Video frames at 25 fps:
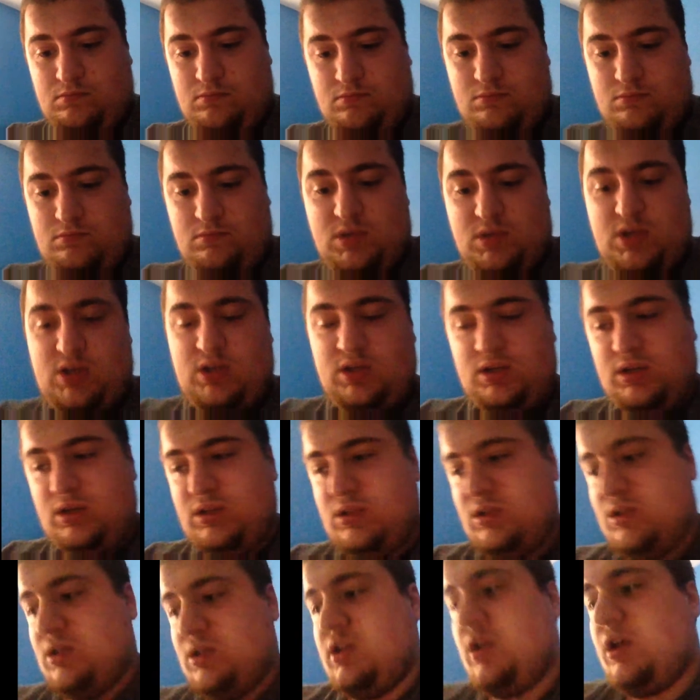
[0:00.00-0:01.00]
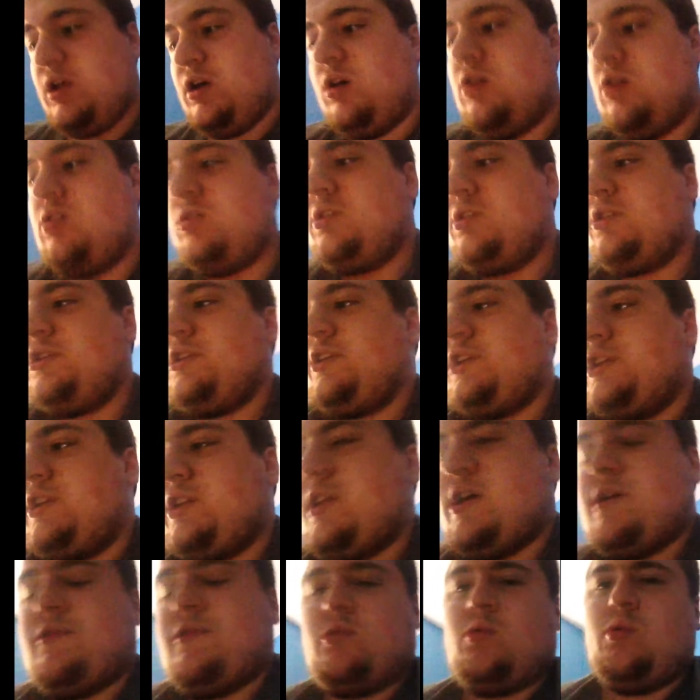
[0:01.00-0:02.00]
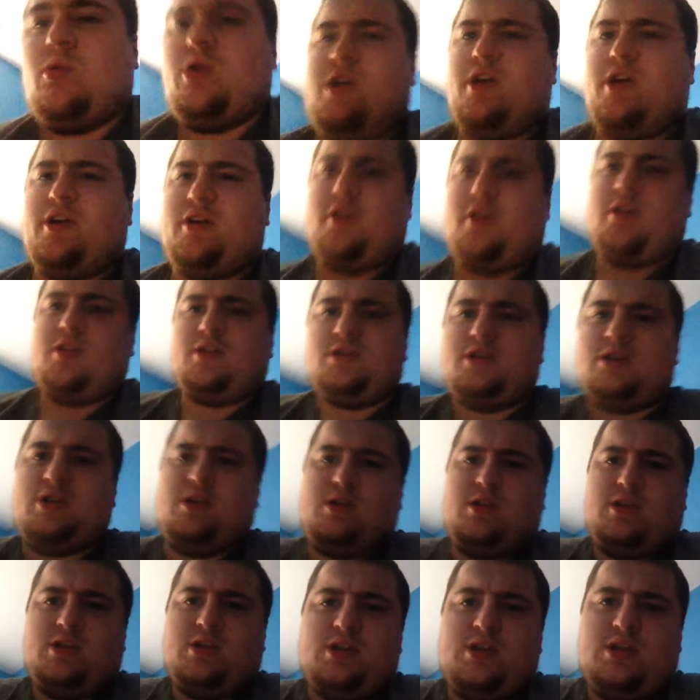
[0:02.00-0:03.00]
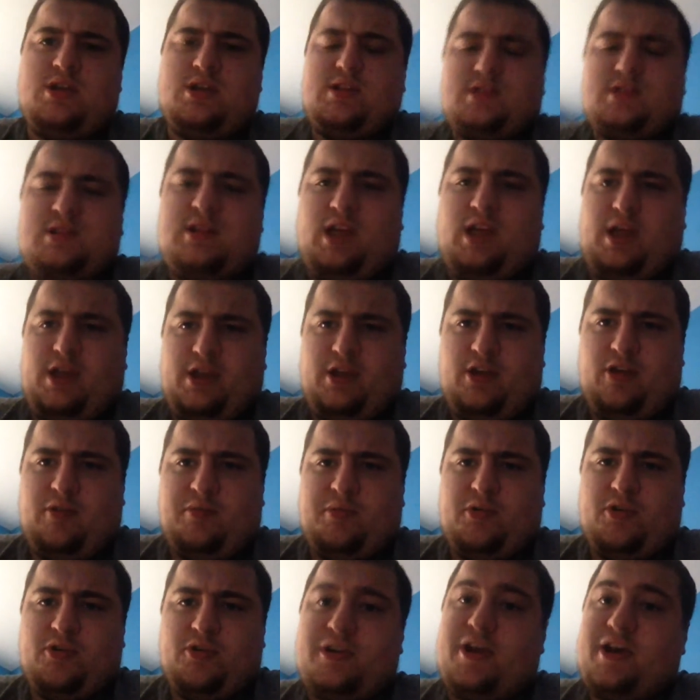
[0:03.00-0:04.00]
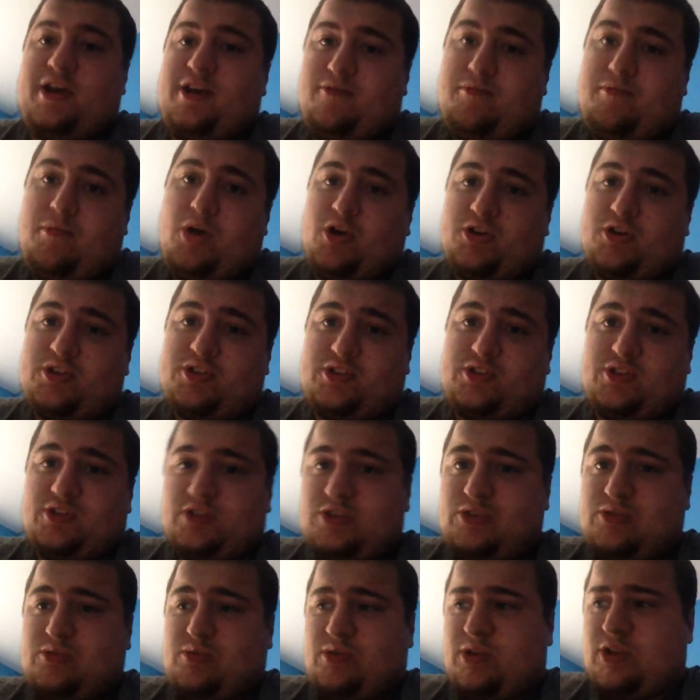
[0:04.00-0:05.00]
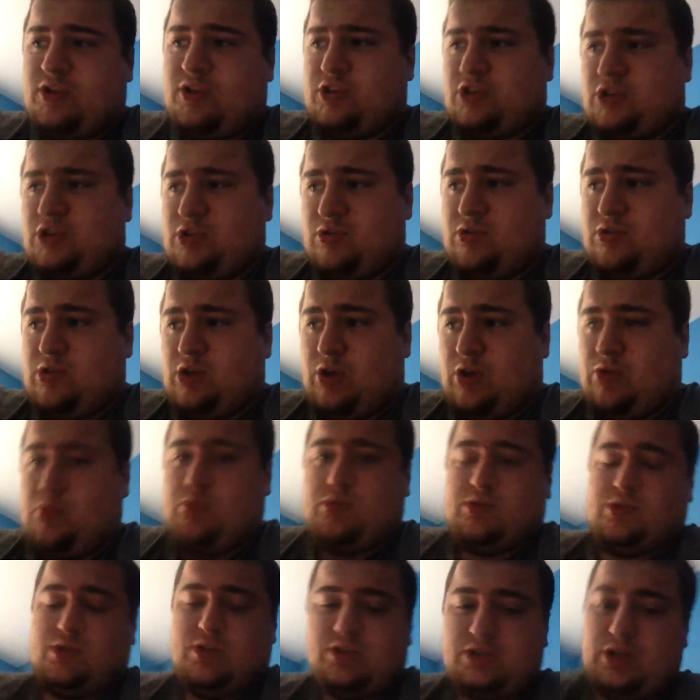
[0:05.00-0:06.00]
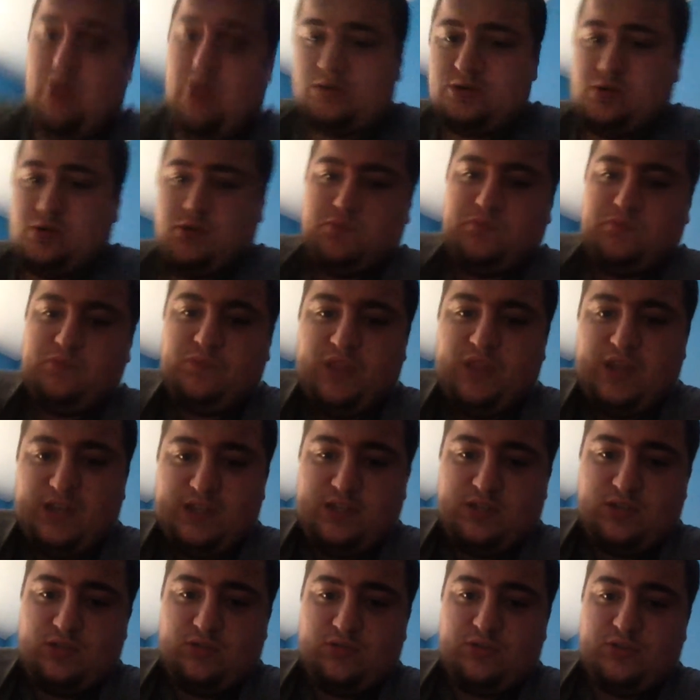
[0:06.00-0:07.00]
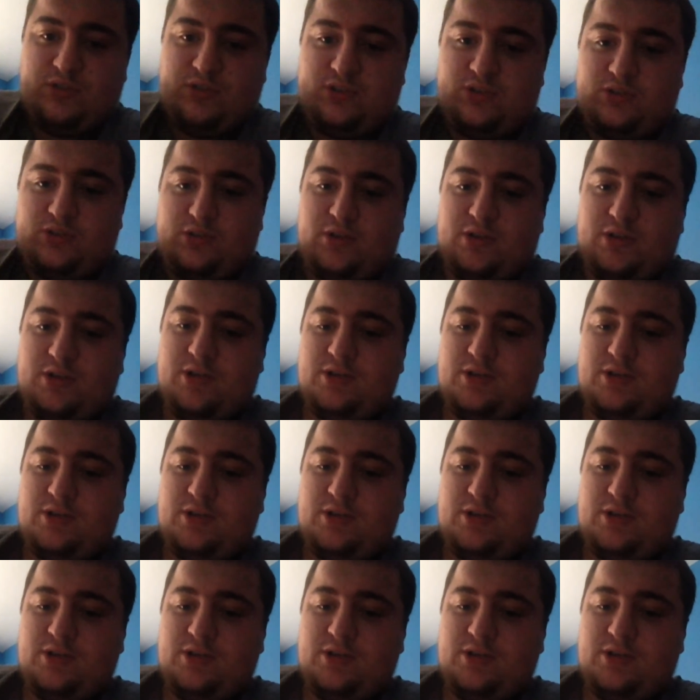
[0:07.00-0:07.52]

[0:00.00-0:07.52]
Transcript: because, you never want to let your opponent have monsters while you don't, so that's always good.